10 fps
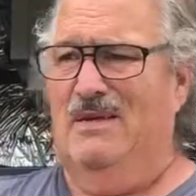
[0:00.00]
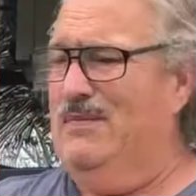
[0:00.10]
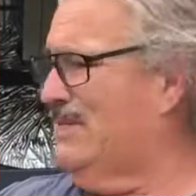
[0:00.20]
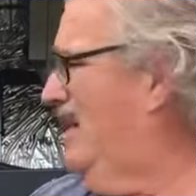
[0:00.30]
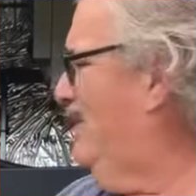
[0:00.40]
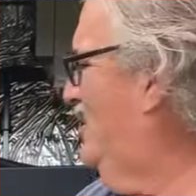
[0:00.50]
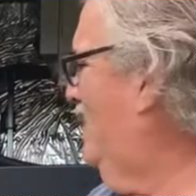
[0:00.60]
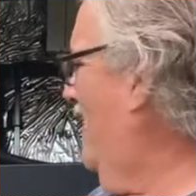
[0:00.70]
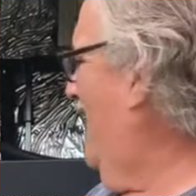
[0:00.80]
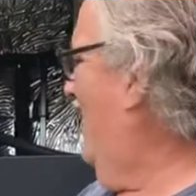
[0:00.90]
It's got this
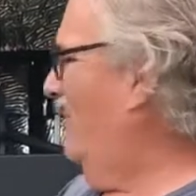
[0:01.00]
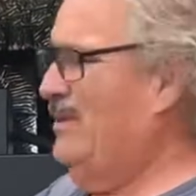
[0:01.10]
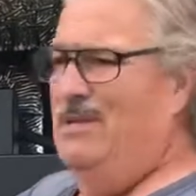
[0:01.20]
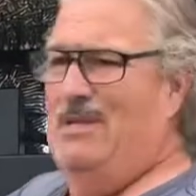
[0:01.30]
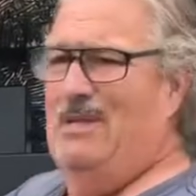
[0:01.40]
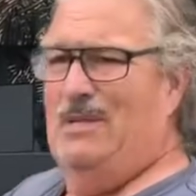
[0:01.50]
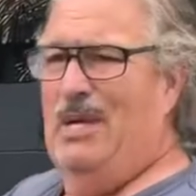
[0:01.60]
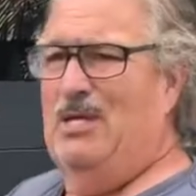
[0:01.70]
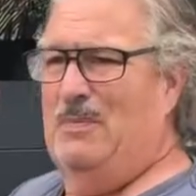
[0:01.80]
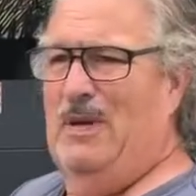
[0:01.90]
panel, the
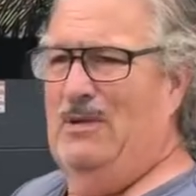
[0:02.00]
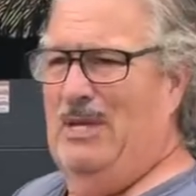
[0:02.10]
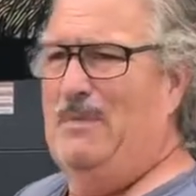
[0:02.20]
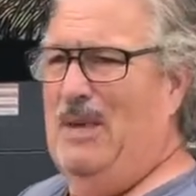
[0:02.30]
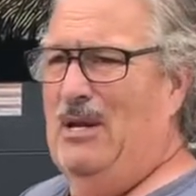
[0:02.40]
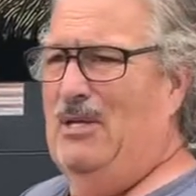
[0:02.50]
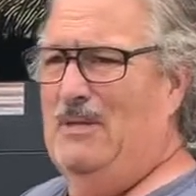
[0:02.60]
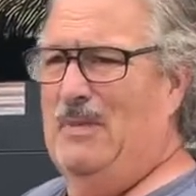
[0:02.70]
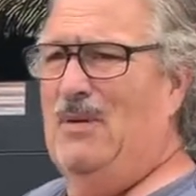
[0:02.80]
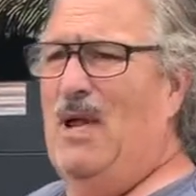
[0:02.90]
H panel. The H panel has
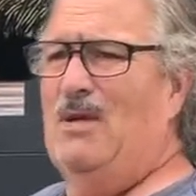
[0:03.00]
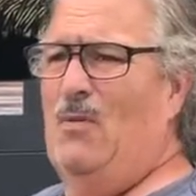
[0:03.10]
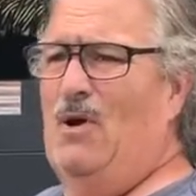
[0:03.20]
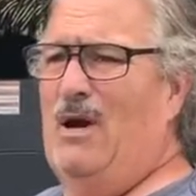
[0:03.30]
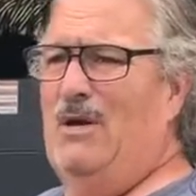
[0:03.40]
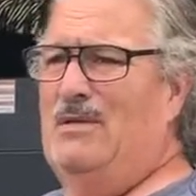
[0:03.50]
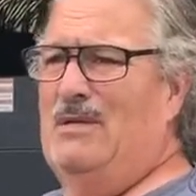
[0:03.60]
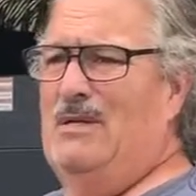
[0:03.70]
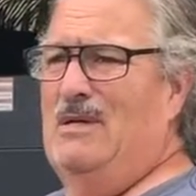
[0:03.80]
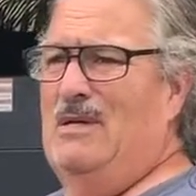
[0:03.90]
been around a while.
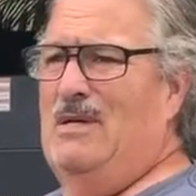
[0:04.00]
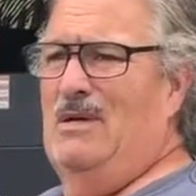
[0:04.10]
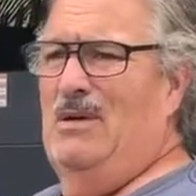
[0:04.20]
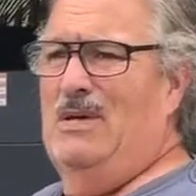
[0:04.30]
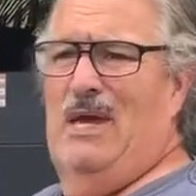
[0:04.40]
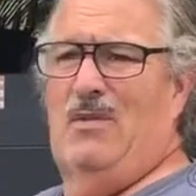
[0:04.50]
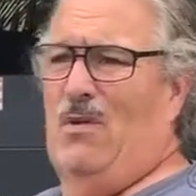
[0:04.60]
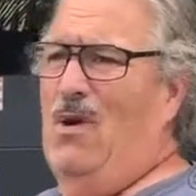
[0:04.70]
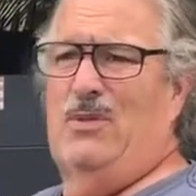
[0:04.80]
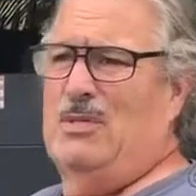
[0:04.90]
Okay, they're
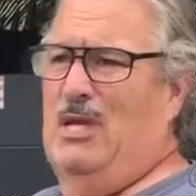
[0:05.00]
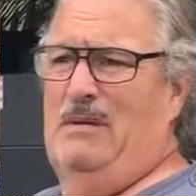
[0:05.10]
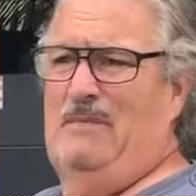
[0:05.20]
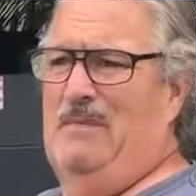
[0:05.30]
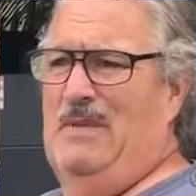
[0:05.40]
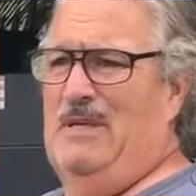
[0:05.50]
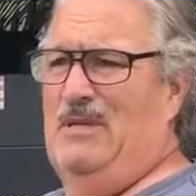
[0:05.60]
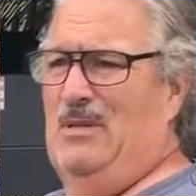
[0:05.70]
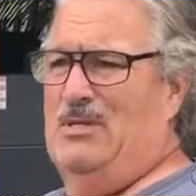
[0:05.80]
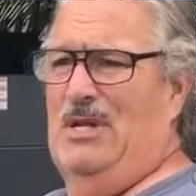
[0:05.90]
all the same.
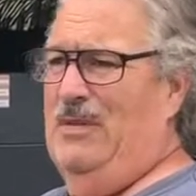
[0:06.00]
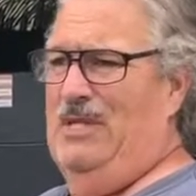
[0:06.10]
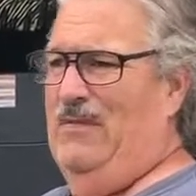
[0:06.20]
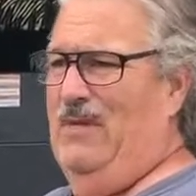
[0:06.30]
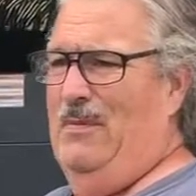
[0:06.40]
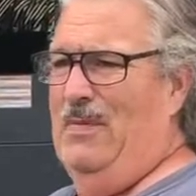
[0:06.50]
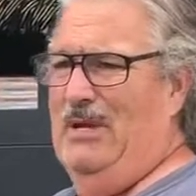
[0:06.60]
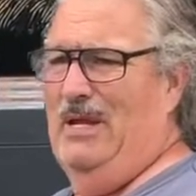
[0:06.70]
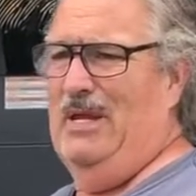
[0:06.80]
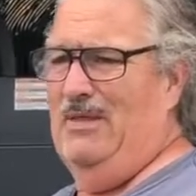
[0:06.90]
There's nothing different about
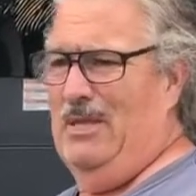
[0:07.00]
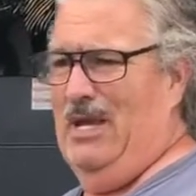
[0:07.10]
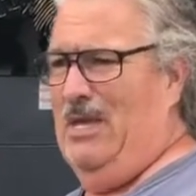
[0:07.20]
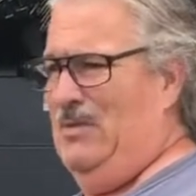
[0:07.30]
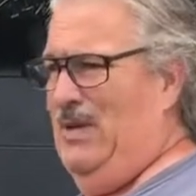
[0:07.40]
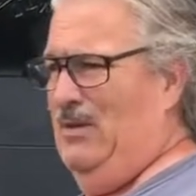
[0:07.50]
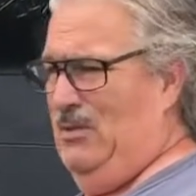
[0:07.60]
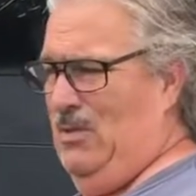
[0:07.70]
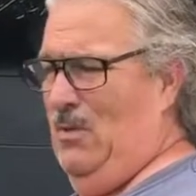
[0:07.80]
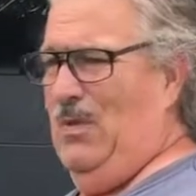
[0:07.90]
any of the H panels.
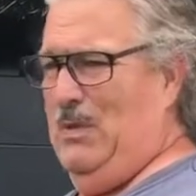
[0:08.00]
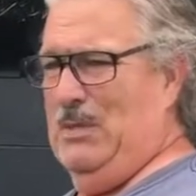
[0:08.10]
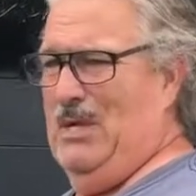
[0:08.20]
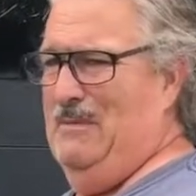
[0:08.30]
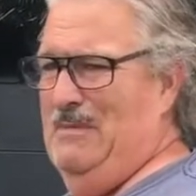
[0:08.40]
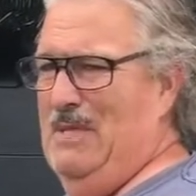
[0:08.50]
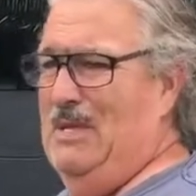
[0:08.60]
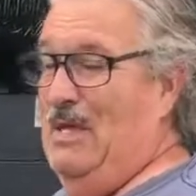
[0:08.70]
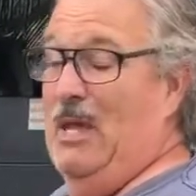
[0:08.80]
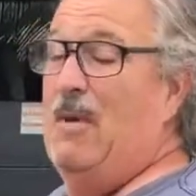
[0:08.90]
They're all the same.
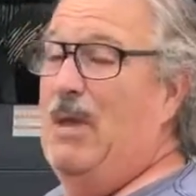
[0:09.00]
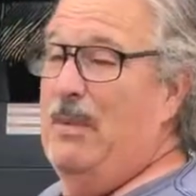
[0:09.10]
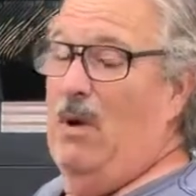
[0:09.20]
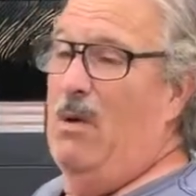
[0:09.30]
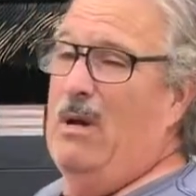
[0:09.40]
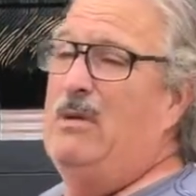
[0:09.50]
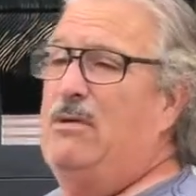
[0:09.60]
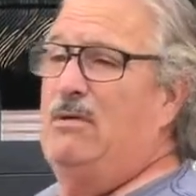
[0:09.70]
They might be orange,